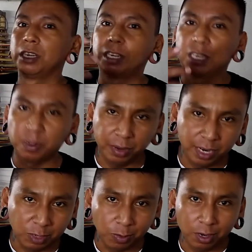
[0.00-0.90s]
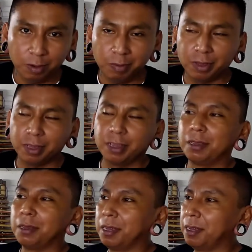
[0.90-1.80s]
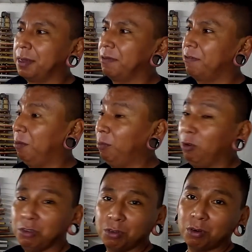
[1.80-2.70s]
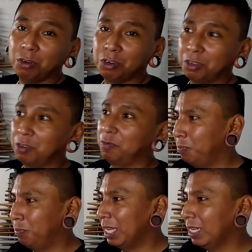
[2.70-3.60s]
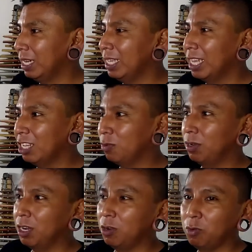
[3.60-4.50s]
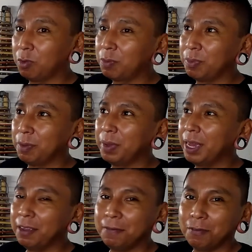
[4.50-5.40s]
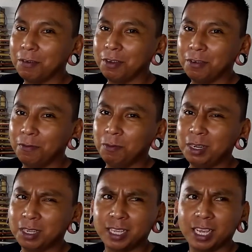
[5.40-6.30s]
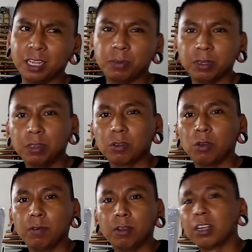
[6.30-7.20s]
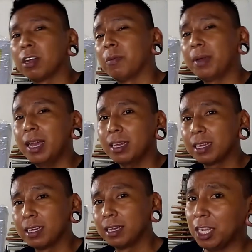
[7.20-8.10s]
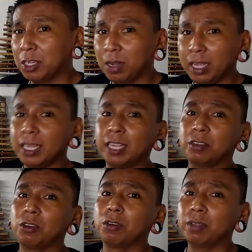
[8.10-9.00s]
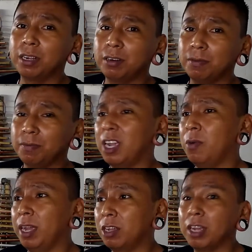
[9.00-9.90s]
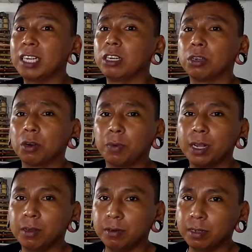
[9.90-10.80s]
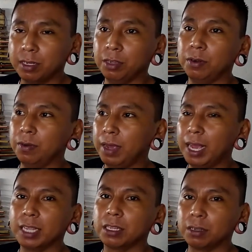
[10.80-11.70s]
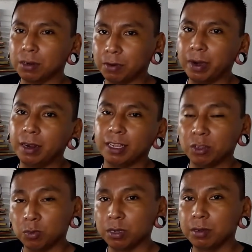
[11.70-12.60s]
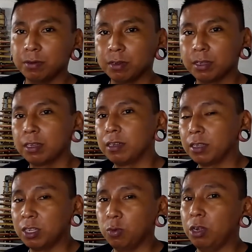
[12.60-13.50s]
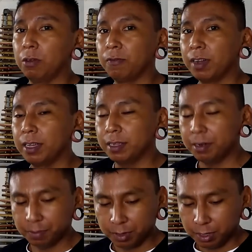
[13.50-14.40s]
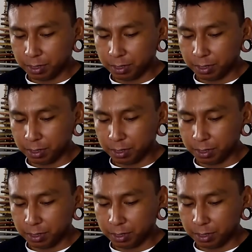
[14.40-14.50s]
shipping as well. And from both stores, basically that's what I will be paying for, for me just taking a bus to go over there and come back. So I decided to go there. That way I could actually look around, ask around as well, see what I could find there.